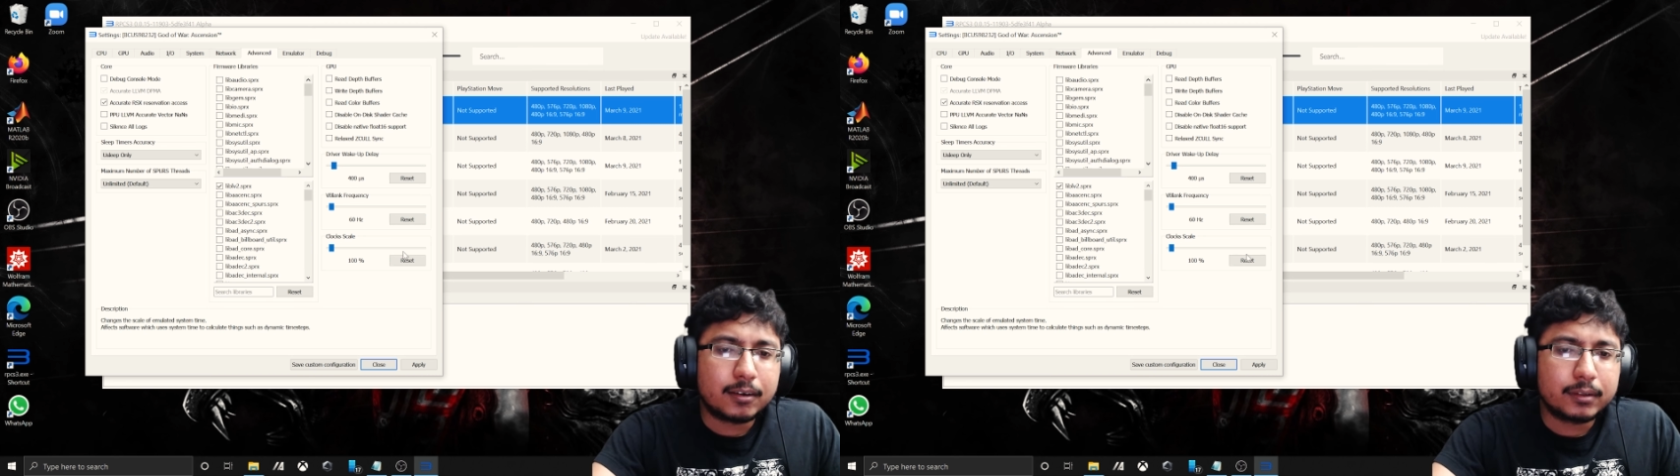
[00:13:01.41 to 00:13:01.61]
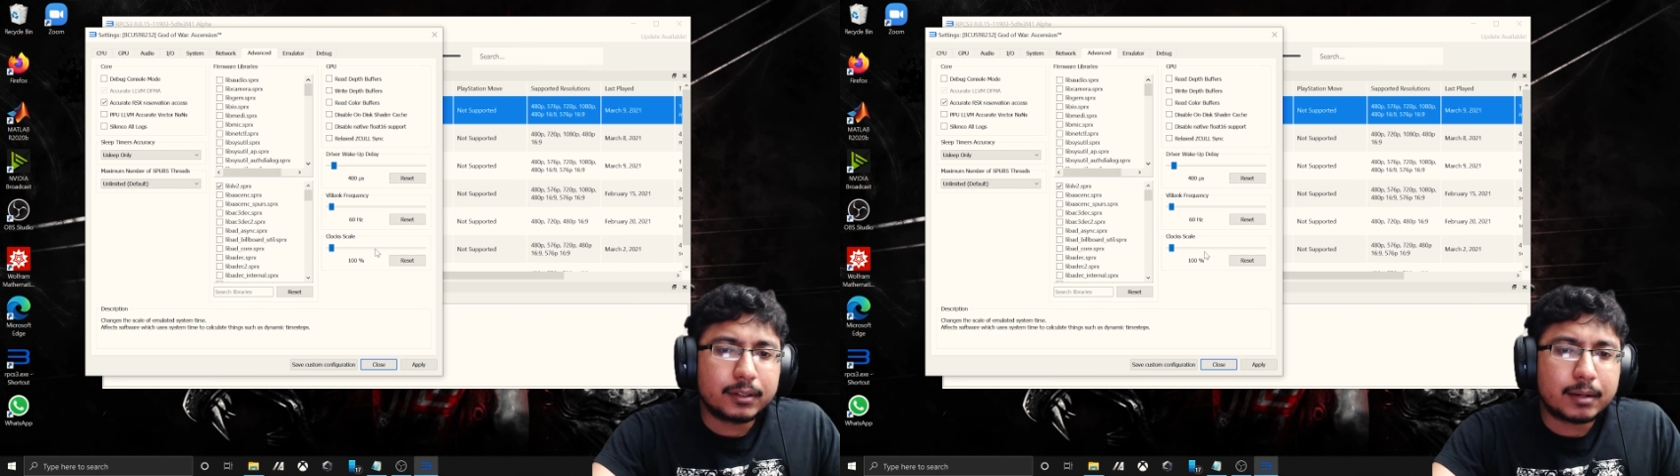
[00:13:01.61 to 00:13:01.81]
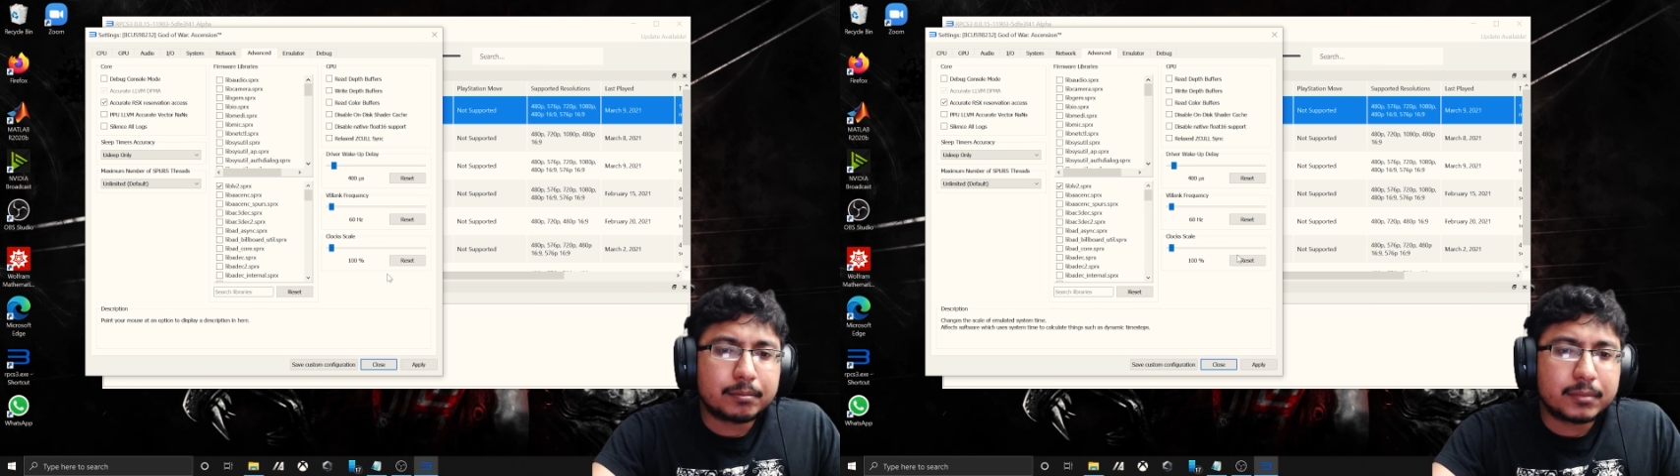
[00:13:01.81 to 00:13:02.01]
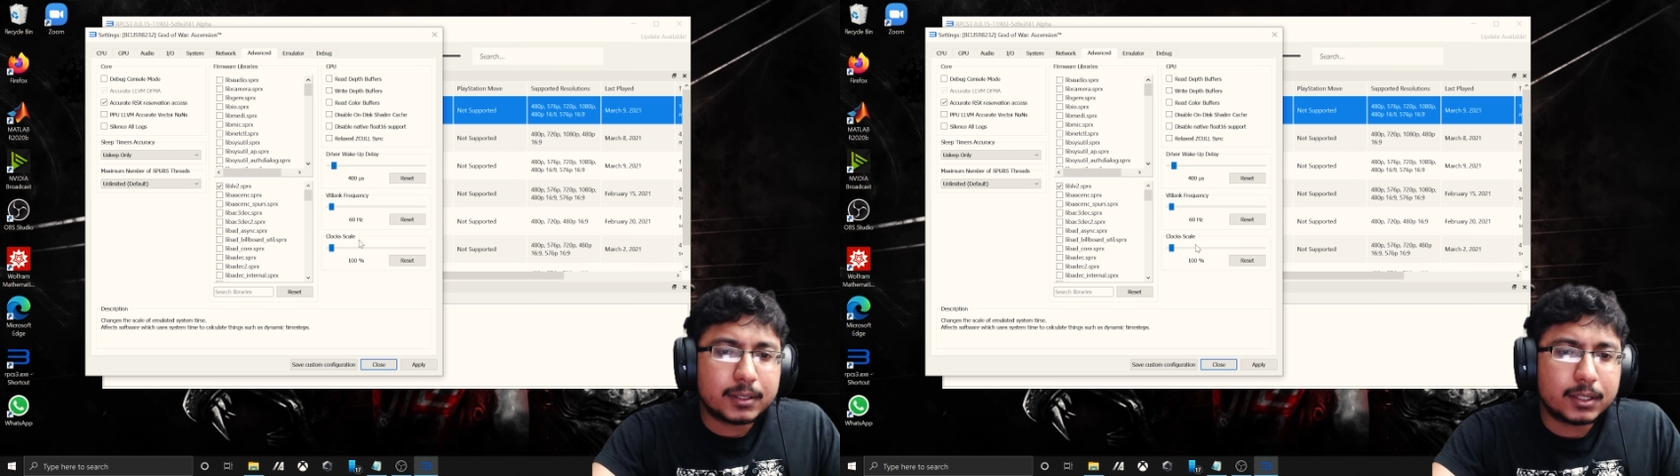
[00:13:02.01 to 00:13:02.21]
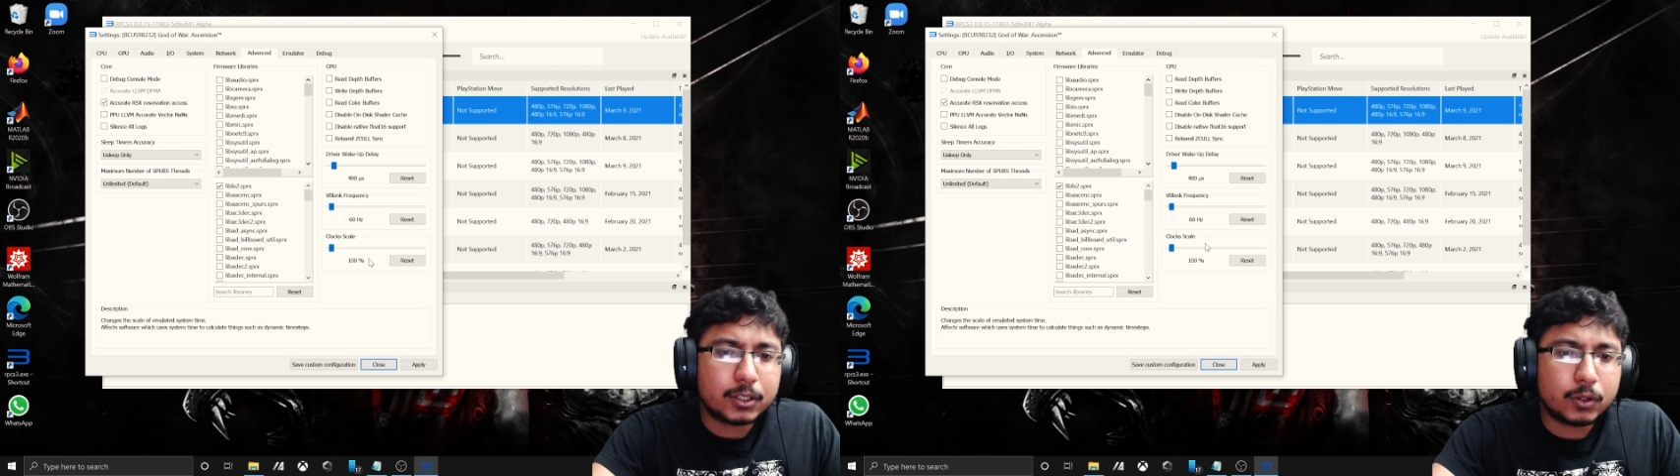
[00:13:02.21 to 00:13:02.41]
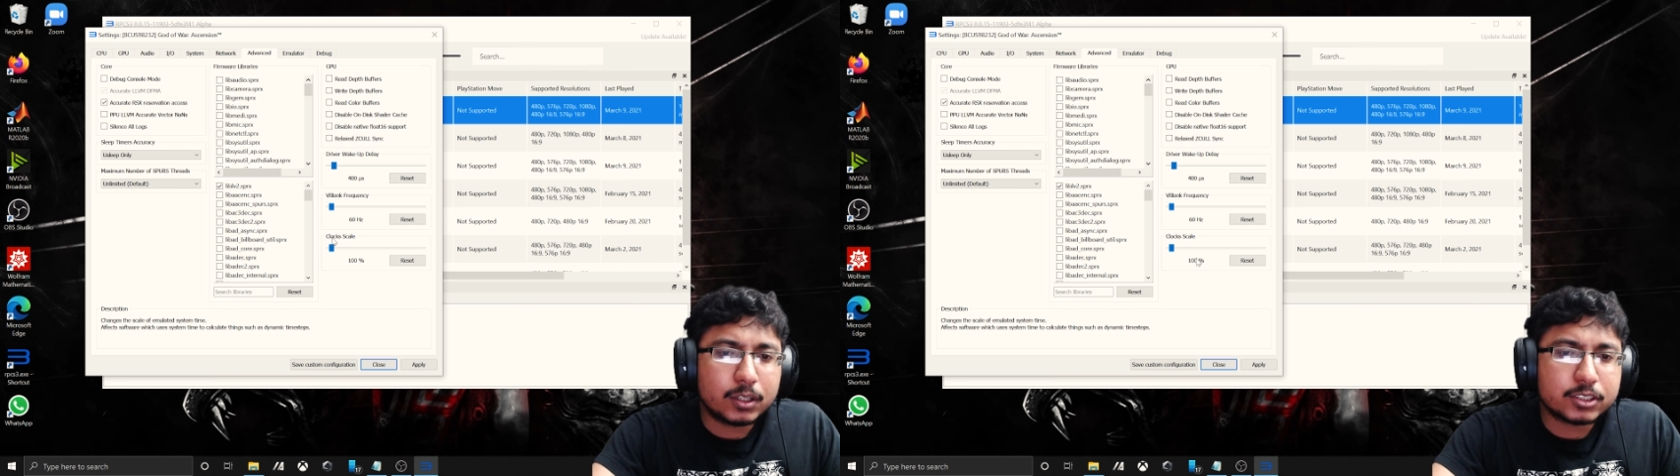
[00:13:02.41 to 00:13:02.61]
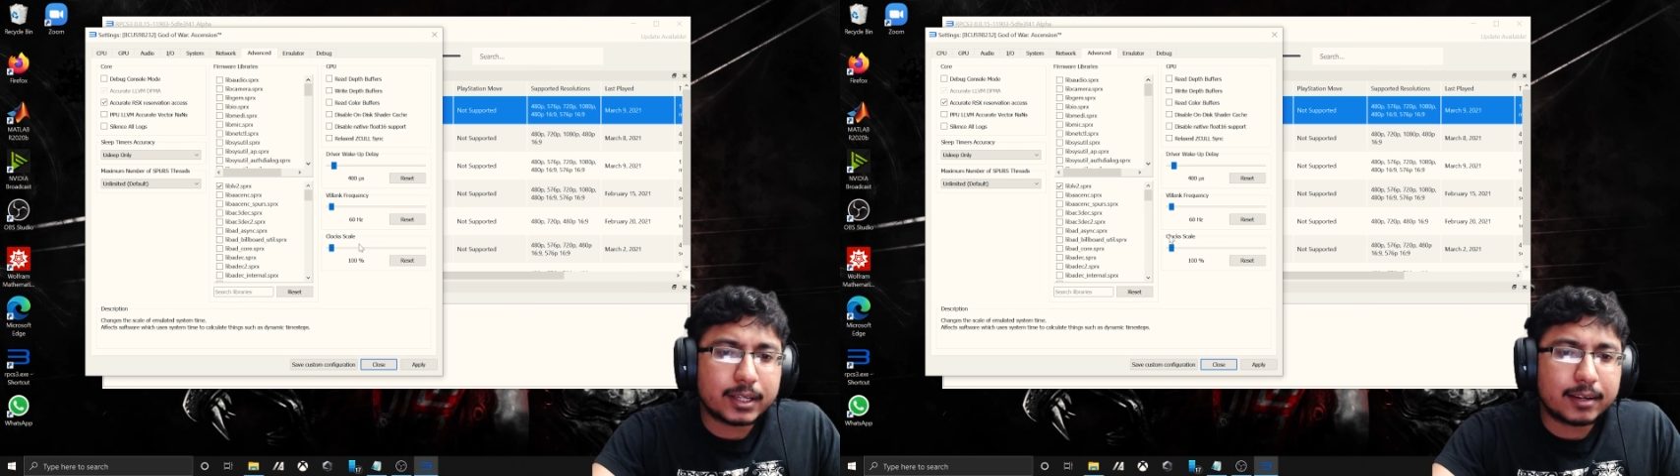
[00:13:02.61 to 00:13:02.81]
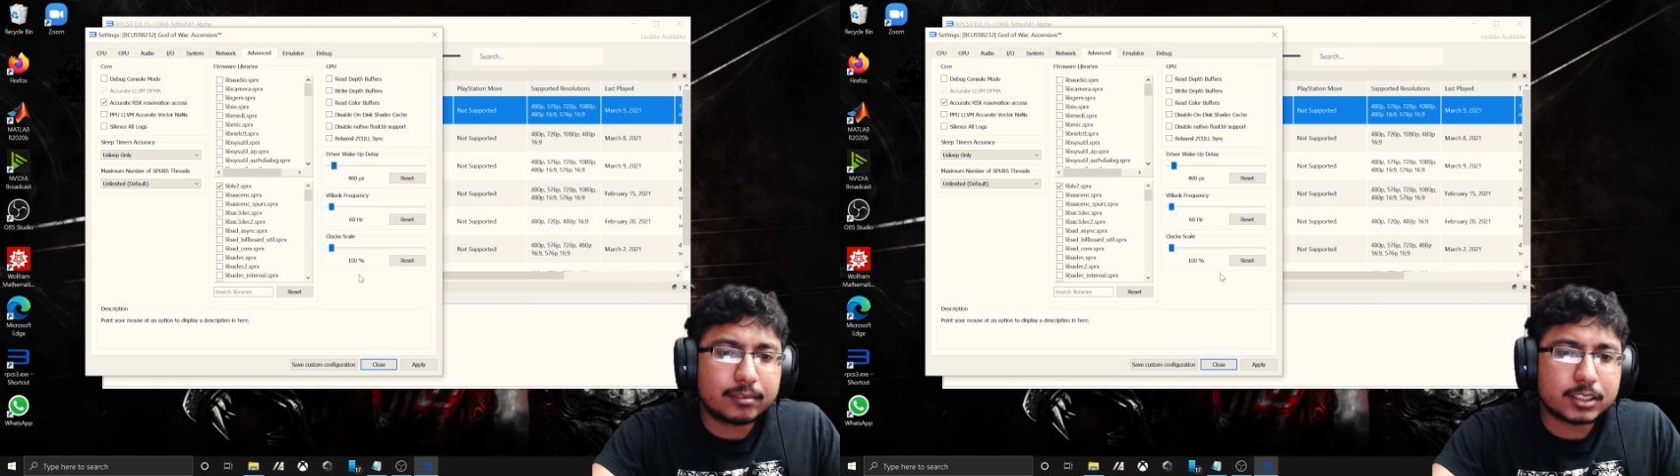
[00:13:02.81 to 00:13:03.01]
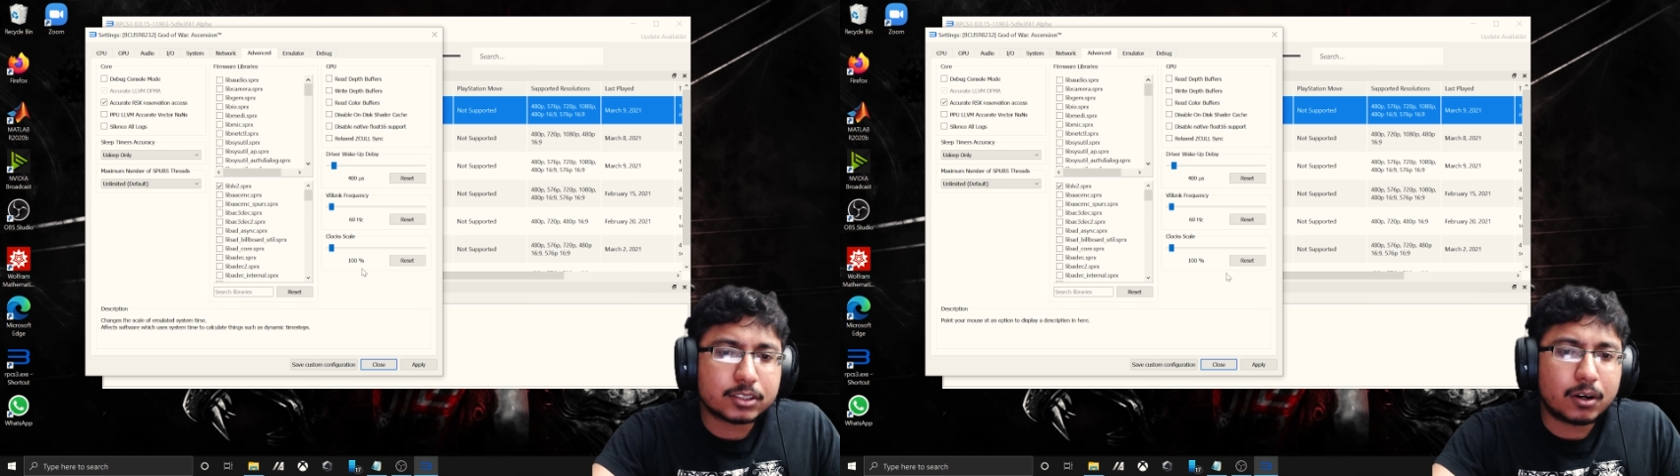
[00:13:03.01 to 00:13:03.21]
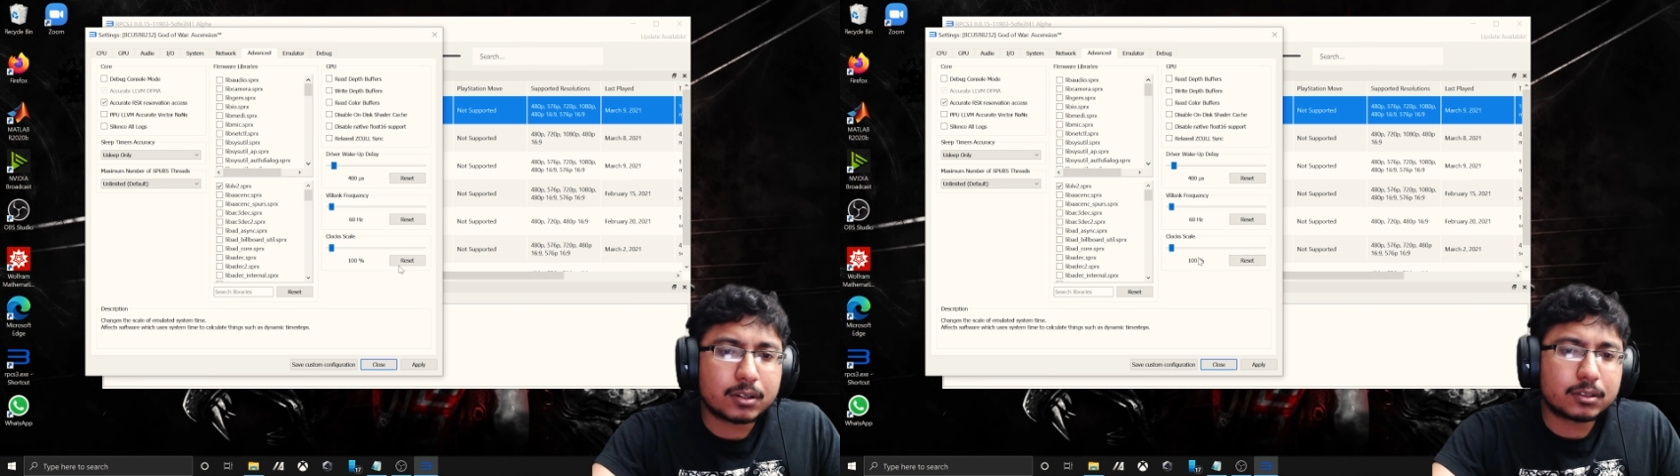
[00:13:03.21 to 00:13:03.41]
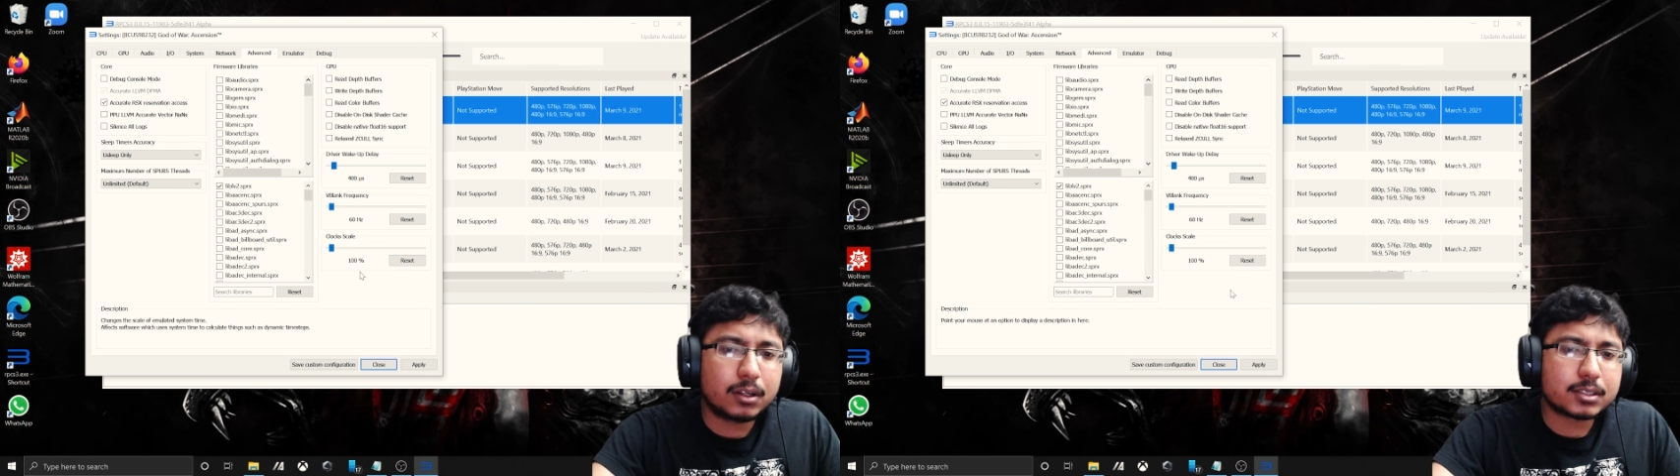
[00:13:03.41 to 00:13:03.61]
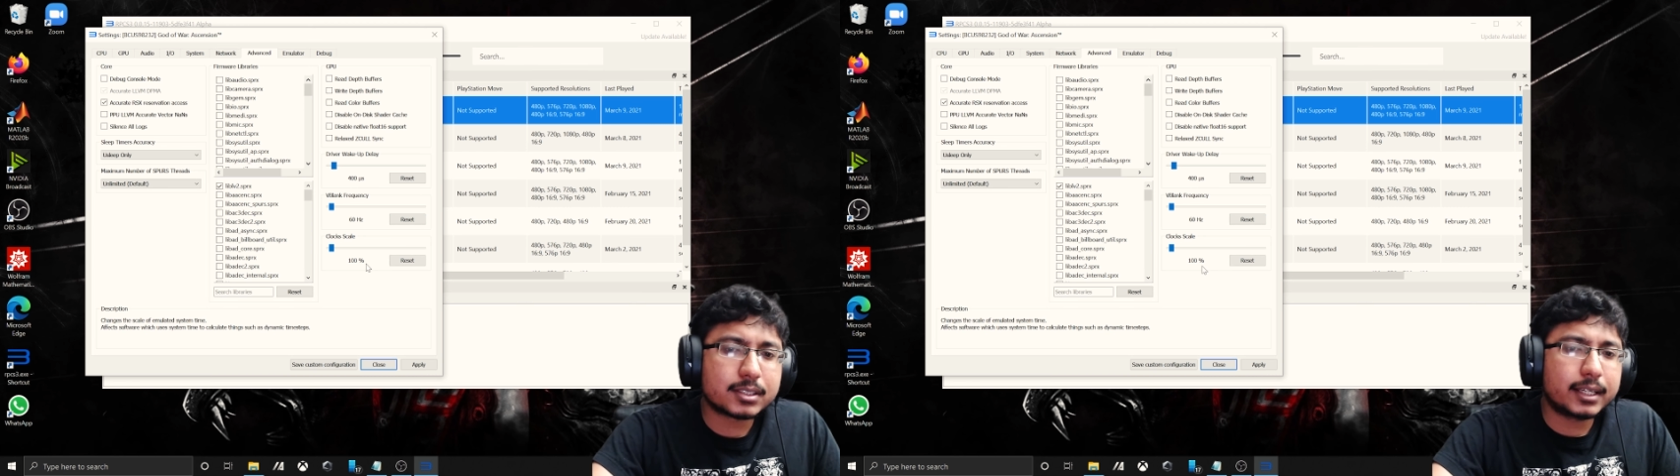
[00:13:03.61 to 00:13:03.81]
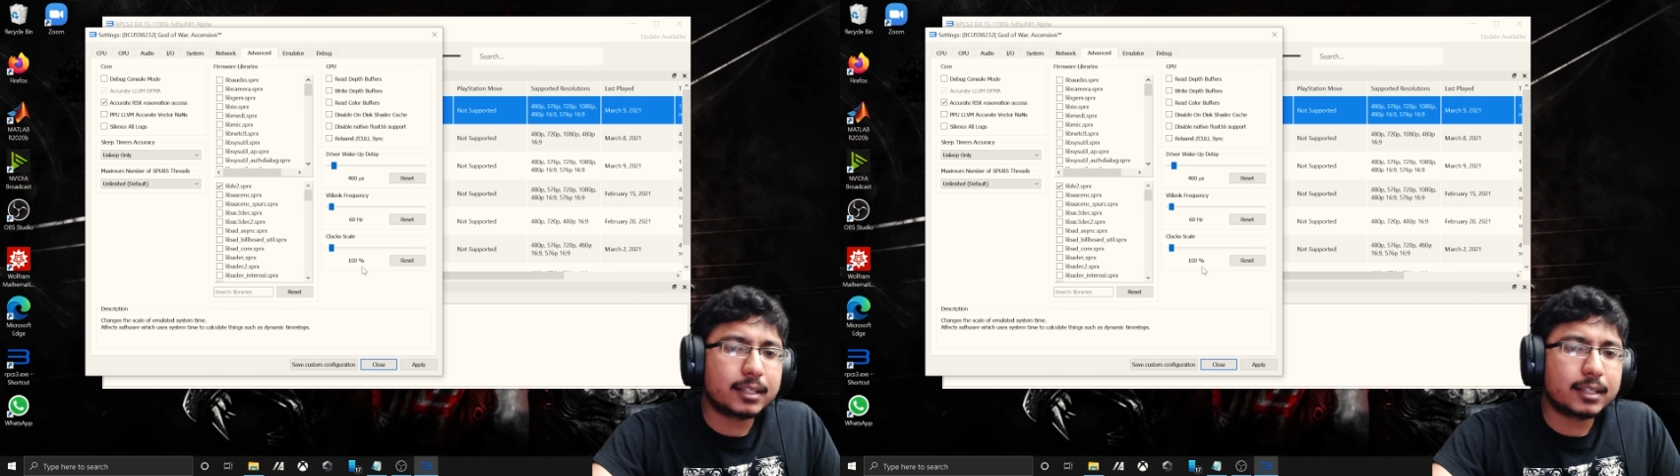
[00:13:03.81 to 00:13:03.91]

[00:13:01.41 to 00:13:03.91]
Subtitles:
number. We also have the clock scale